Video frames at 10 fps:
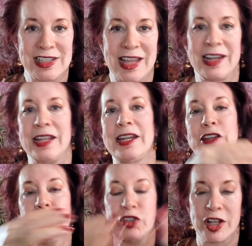that in,
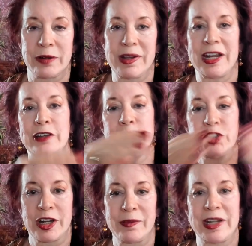and you generate and you
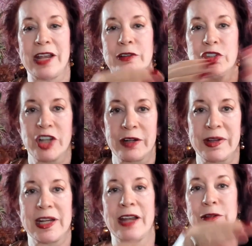generate and you
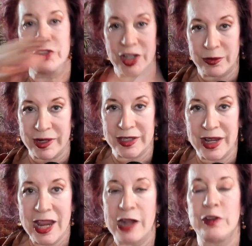generate and you generate.
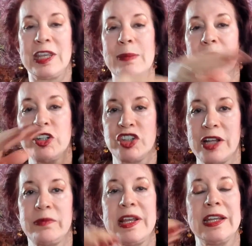And you keep on
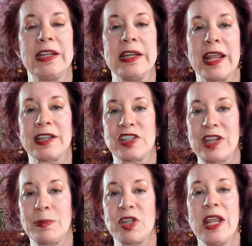generating next
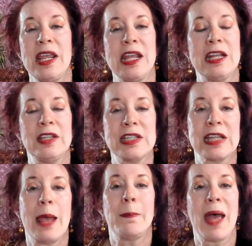steps in this
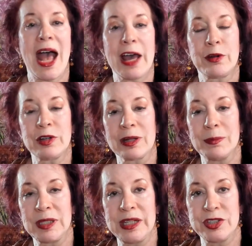pattern
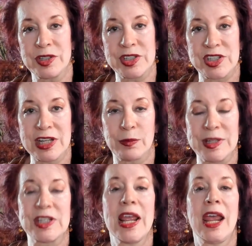completion
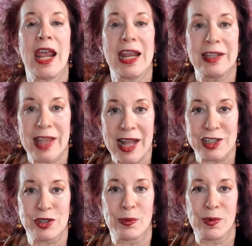sequence, and
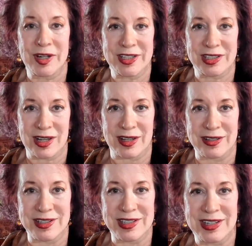that's what it
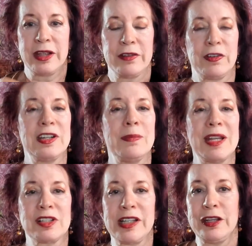does.
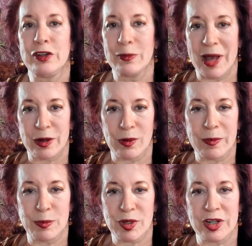Fundamentally, no matter what
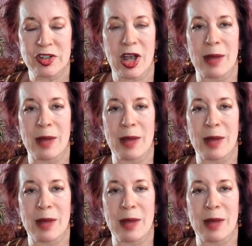we put on top,